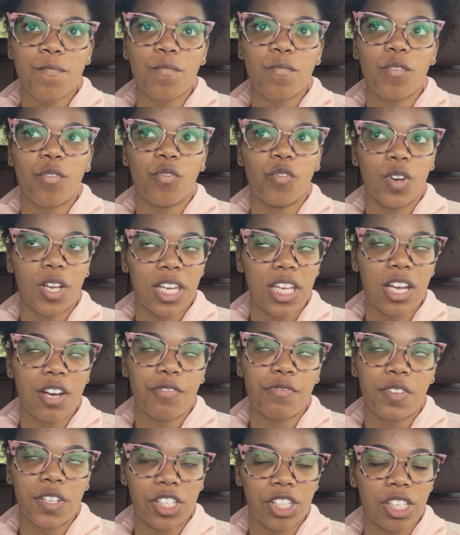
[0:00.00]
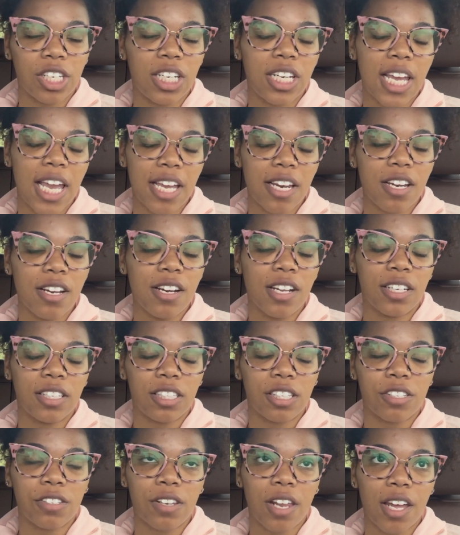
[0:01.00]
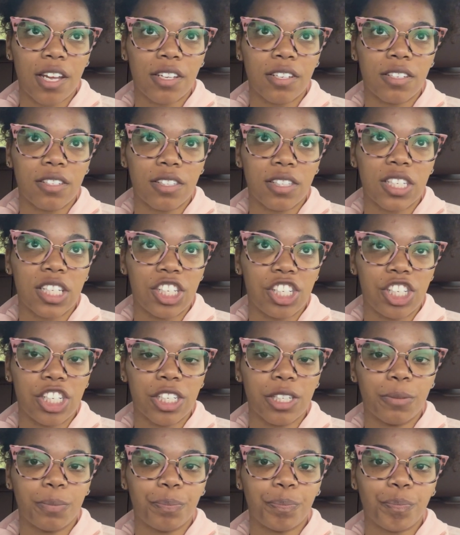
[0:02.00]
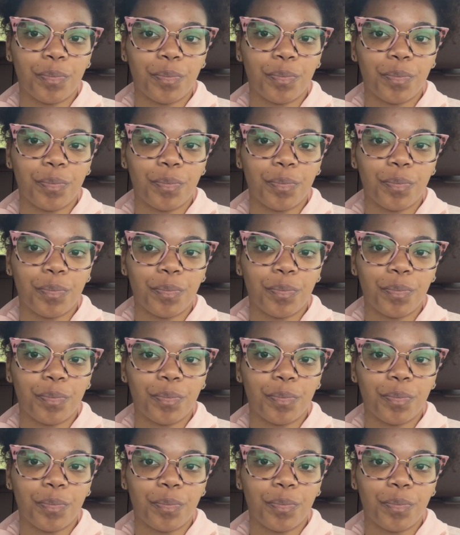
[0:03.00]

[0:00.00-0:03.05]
really officially dated until like this year.